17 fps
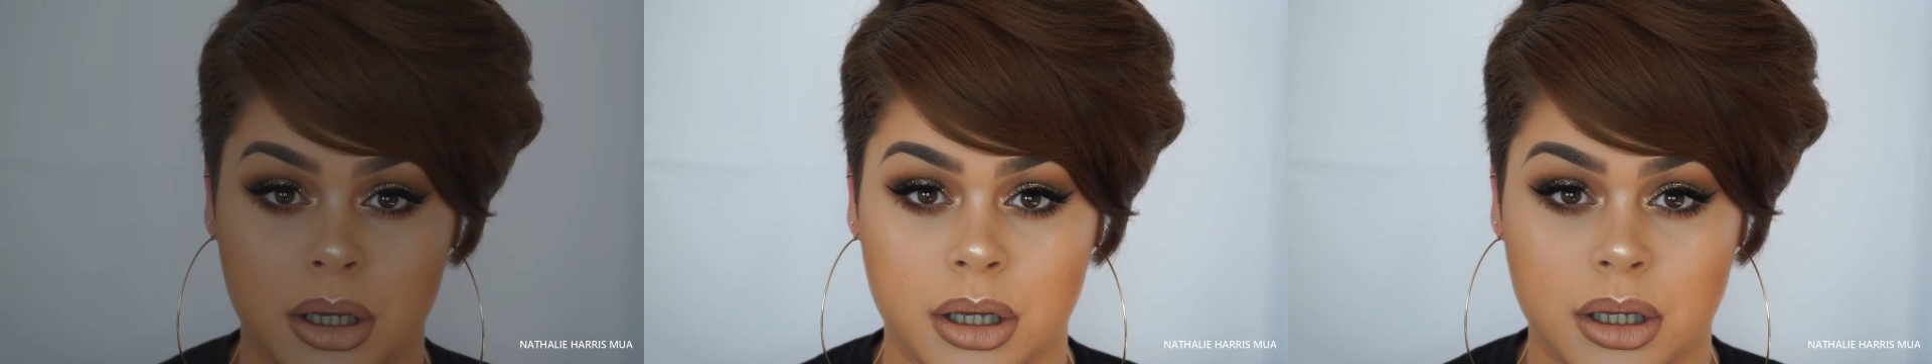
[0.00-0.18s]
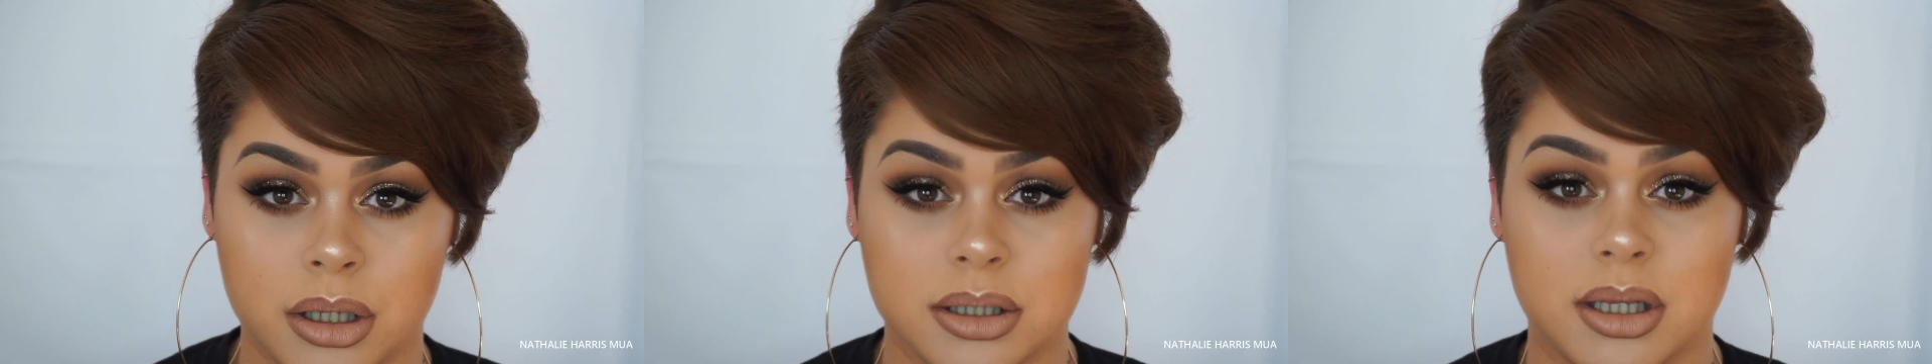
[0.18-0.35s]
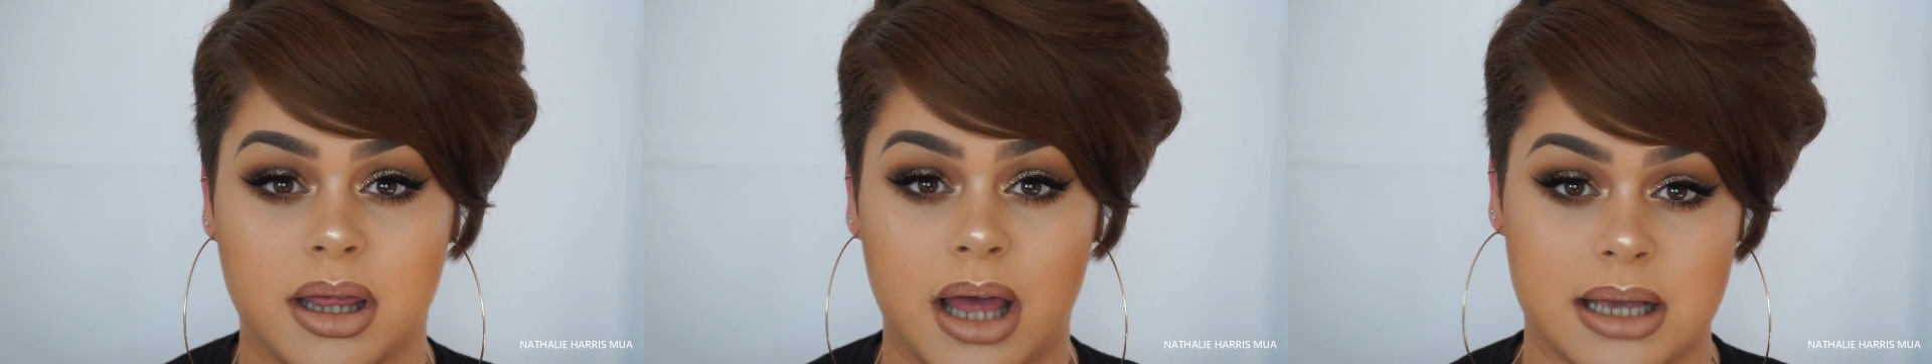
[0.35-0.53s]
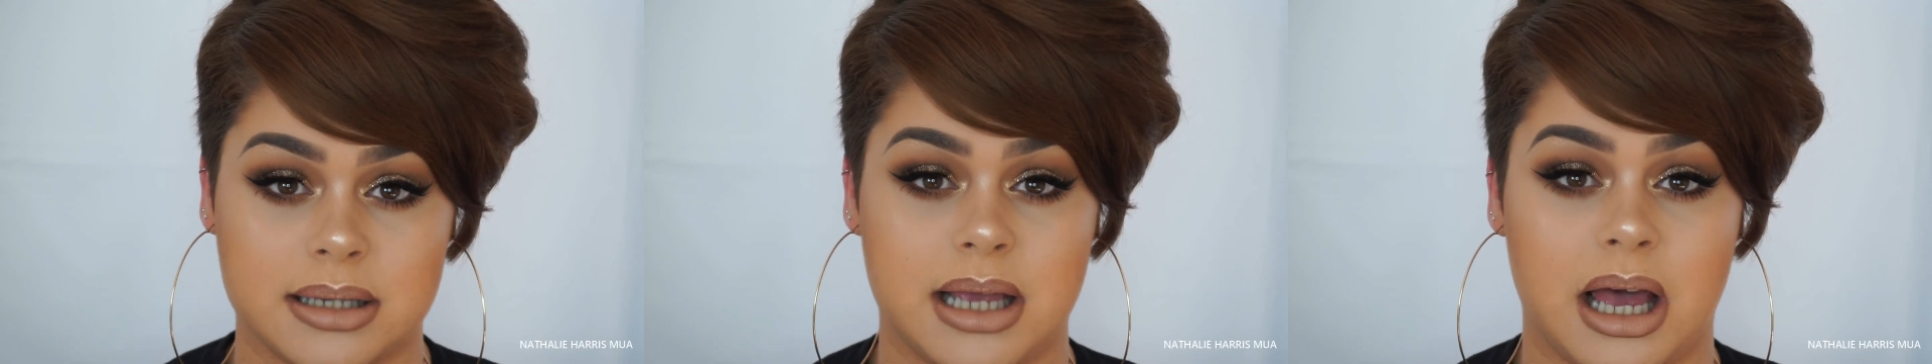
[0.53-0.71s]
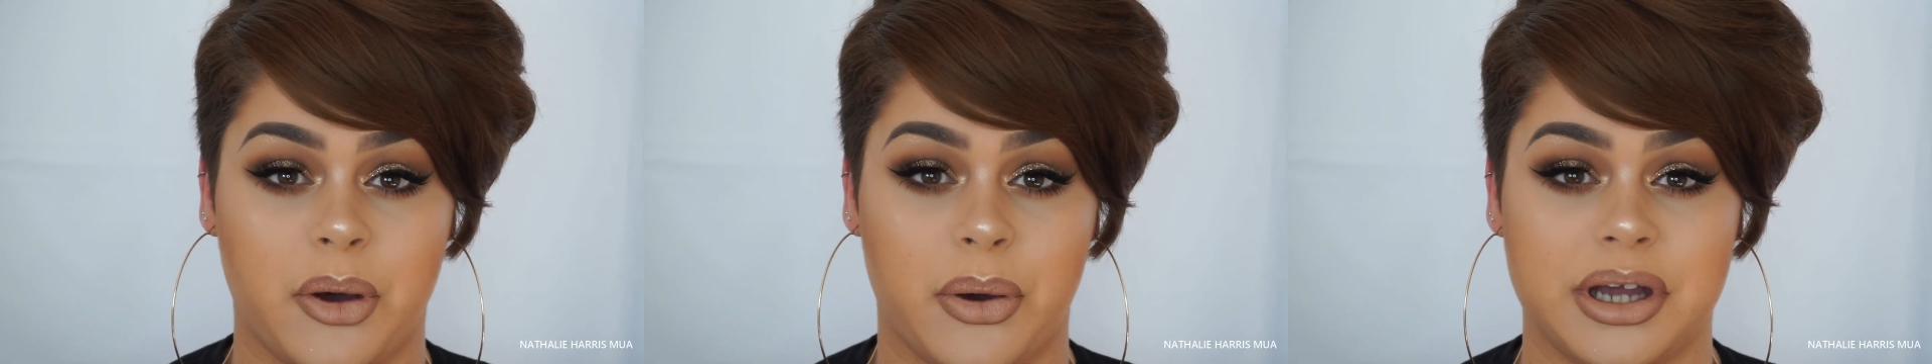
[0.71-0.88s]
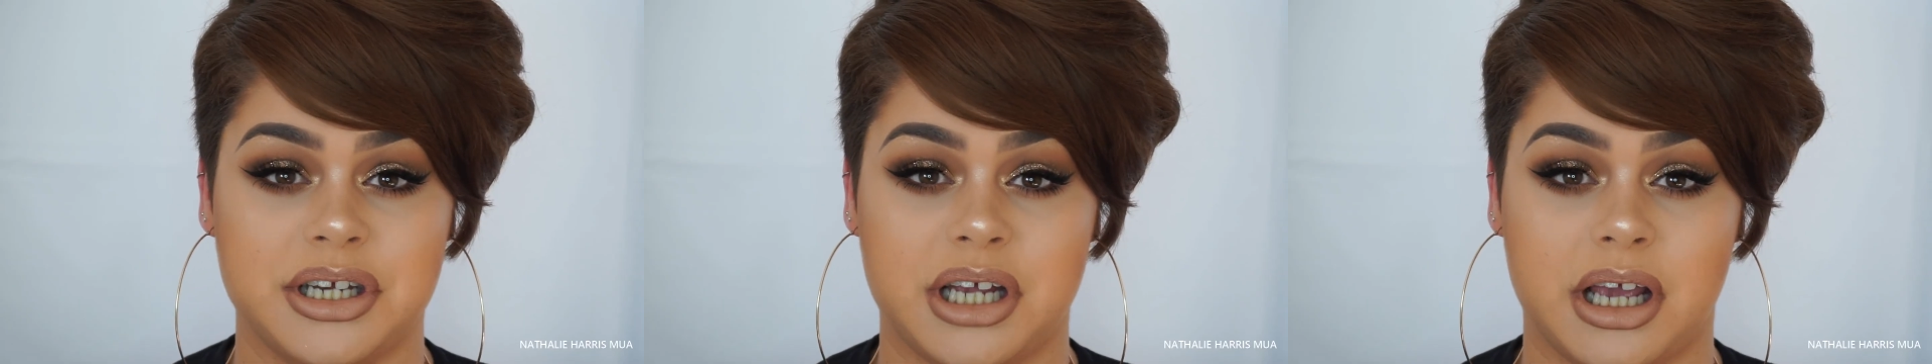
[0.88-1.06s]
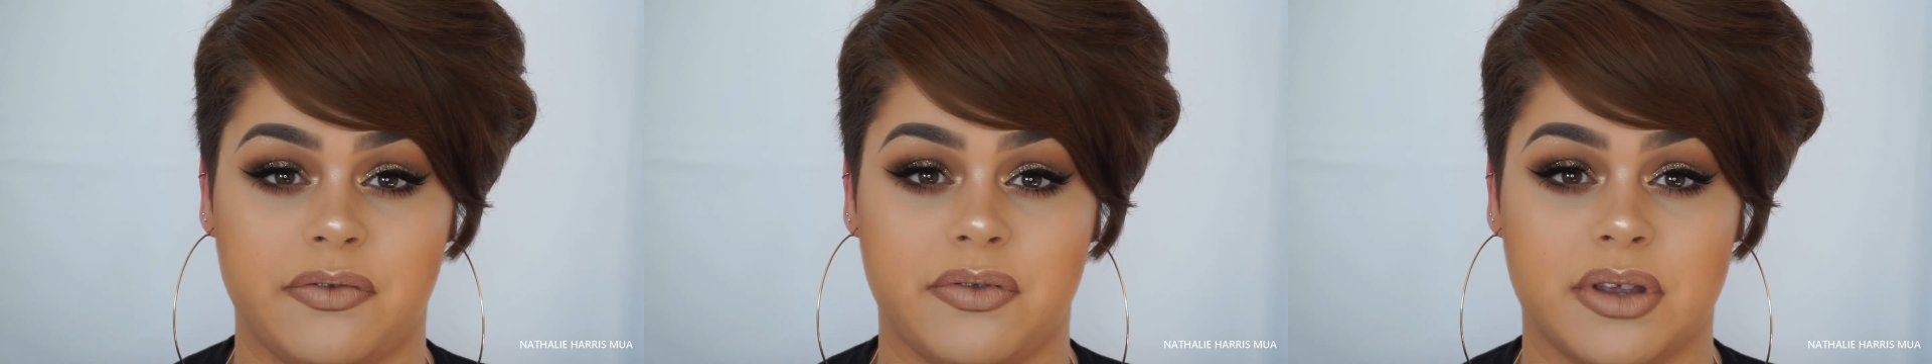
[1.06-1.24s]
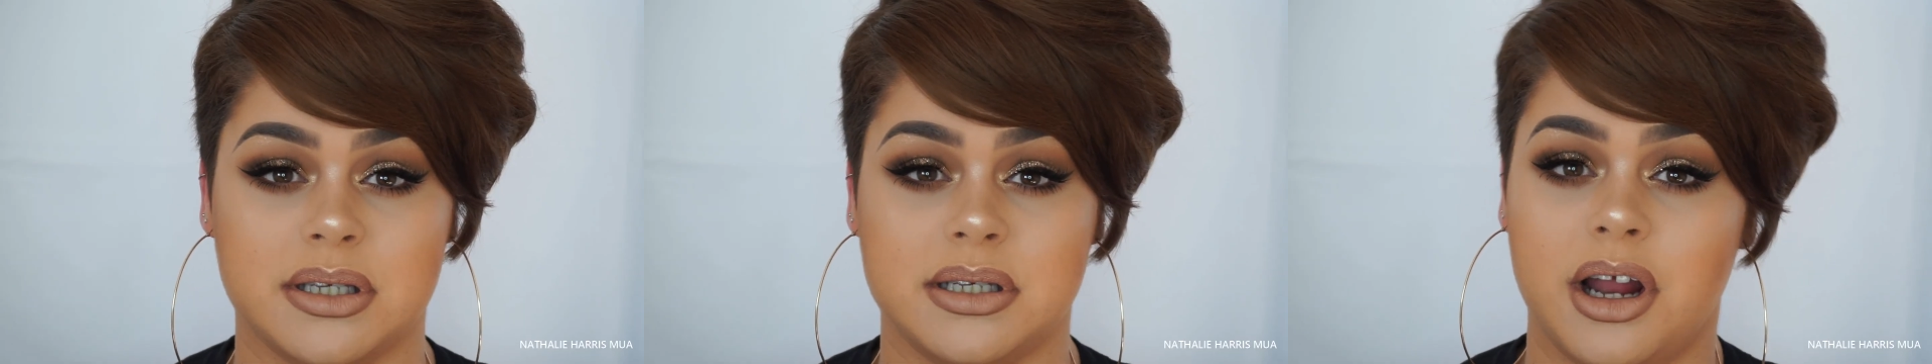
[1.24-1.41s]
So that's how I achieved
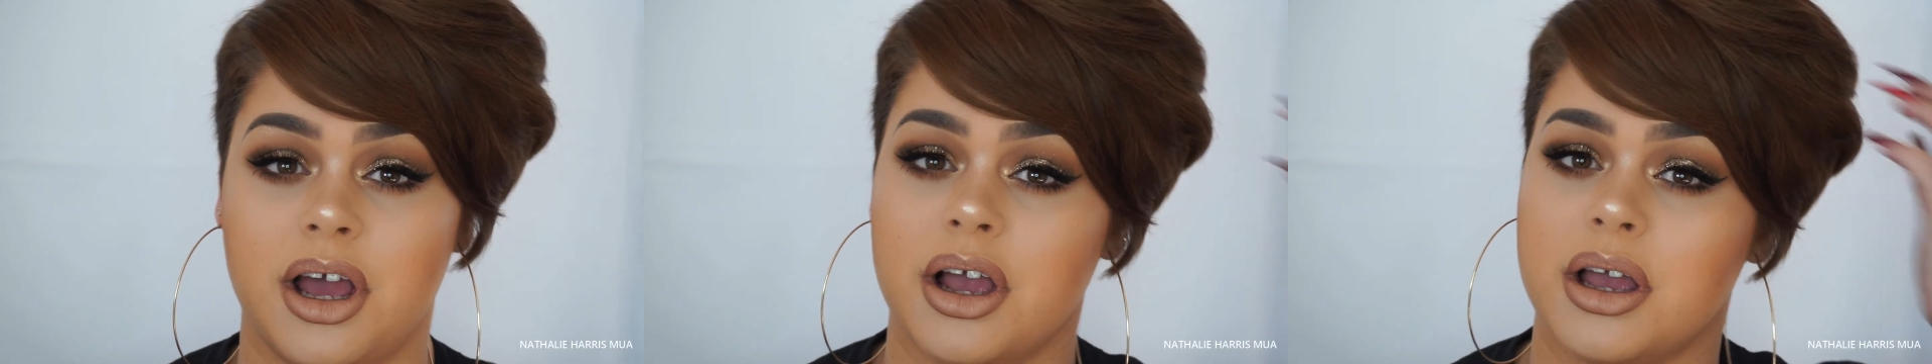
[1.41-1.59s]
this look.